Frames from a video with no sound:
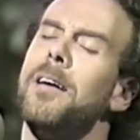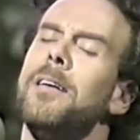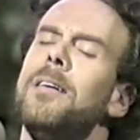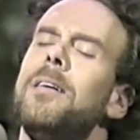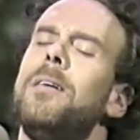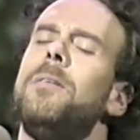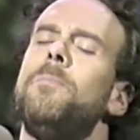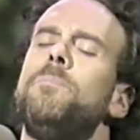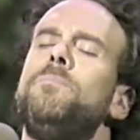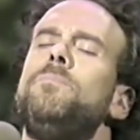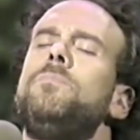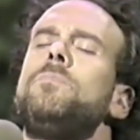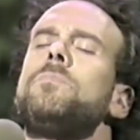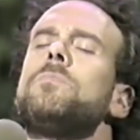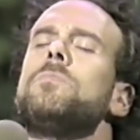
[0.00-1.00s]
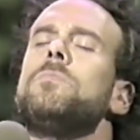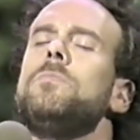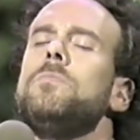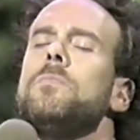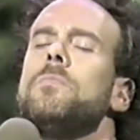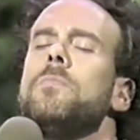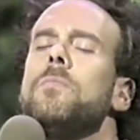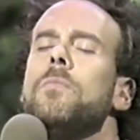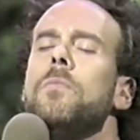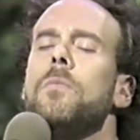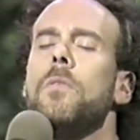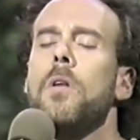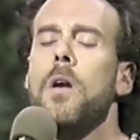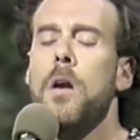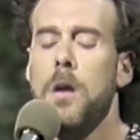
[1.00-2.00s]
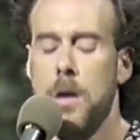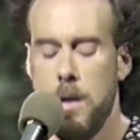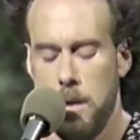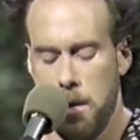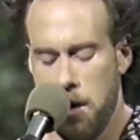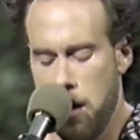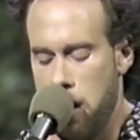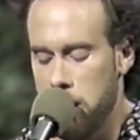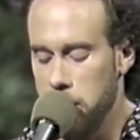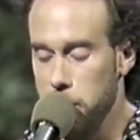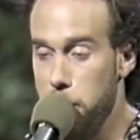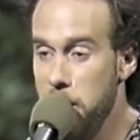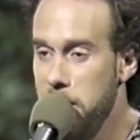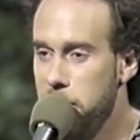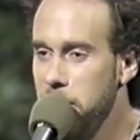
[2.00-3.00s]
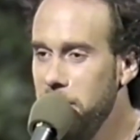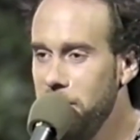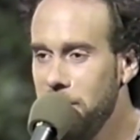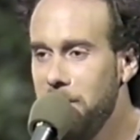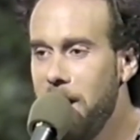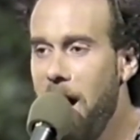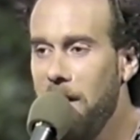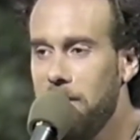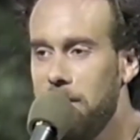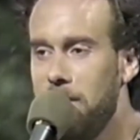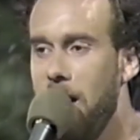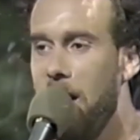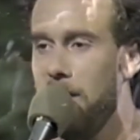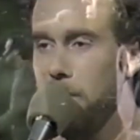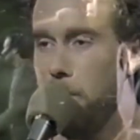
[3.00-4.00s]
No, not really. There are a few respectable